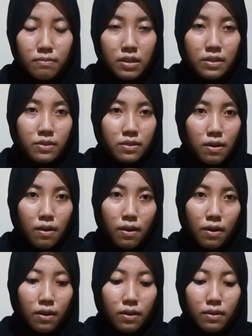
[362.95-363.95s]
That's
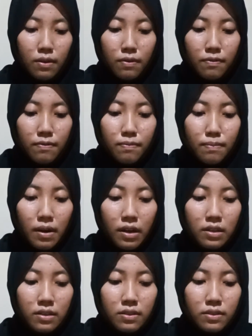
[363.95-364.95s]
all of
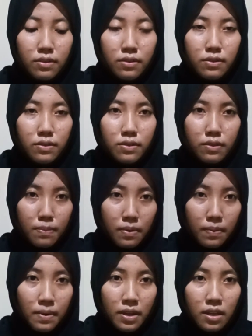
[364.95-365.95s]
my
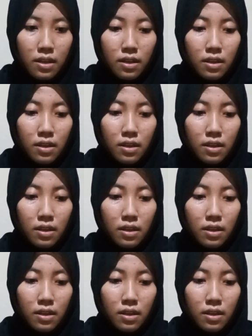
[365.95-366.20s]
summary.